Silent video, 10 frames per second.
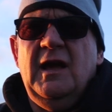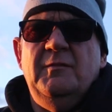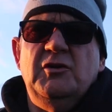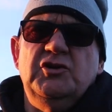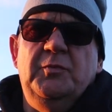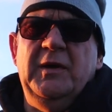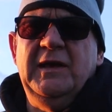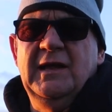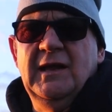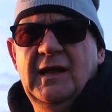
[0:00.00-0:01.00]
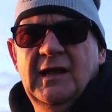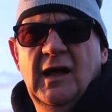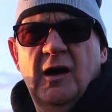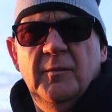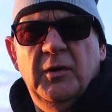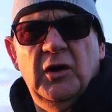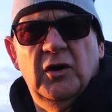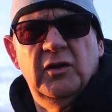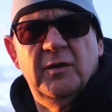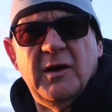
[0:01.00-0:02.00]
know how much you're picking it up
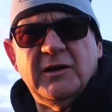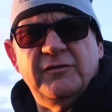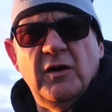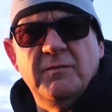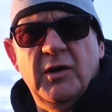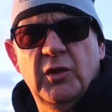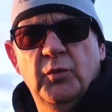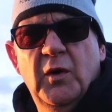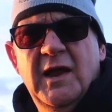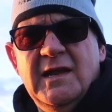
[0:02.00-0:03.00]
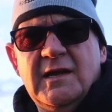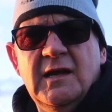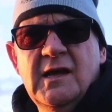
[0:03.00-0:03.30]
on the microphone, but the wind